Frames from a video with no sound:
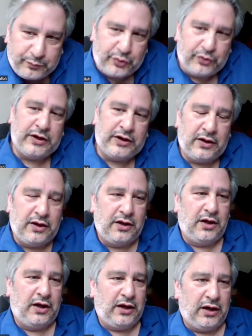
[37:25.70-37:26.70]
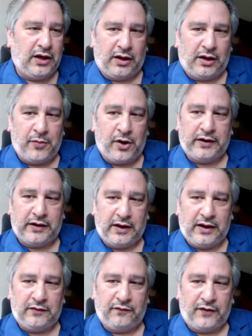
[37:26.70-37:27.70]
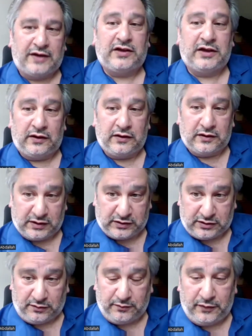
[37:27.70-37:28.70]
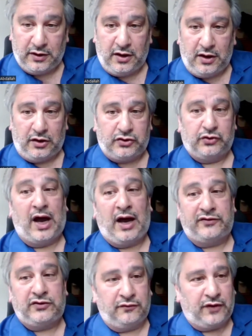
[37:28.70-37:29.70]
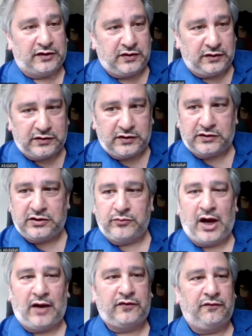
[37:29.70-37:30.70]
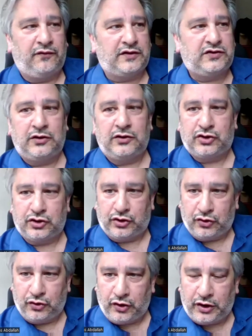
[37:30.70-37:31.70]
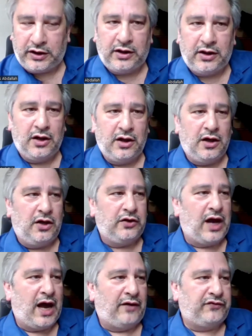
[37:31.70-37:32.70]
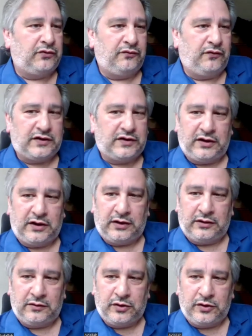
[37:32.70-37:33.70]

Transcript: putting money, investing in the system. So you have to invest in the system. You have to invest in the security. You have to invest in,